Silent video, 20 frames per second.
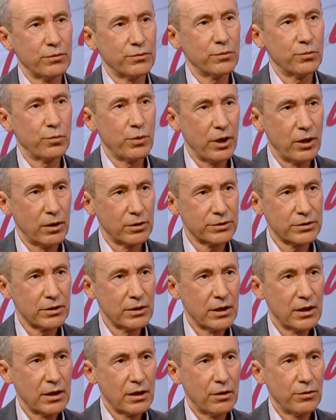on the world,
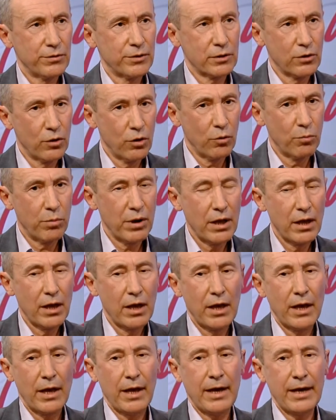on the globe.
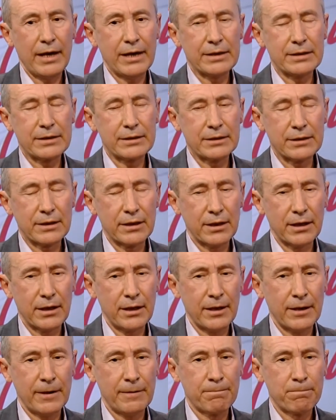And
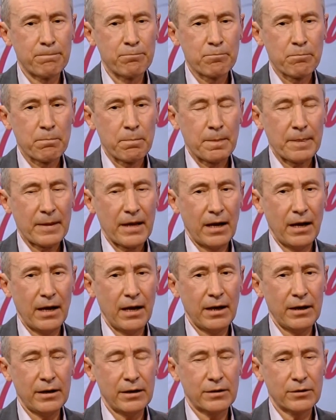
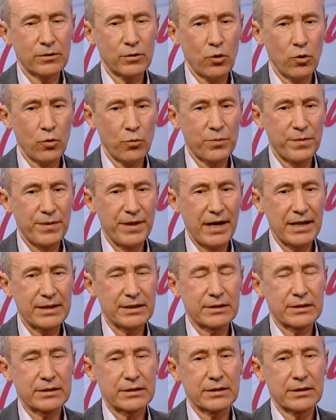I hope
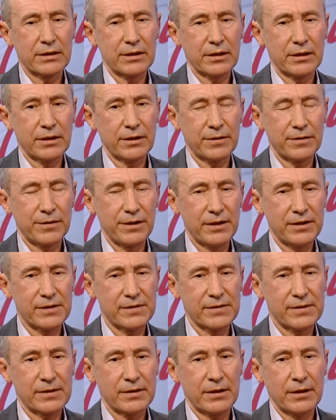that
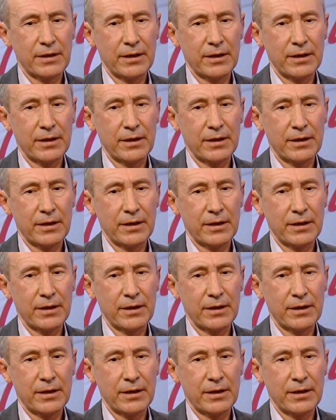this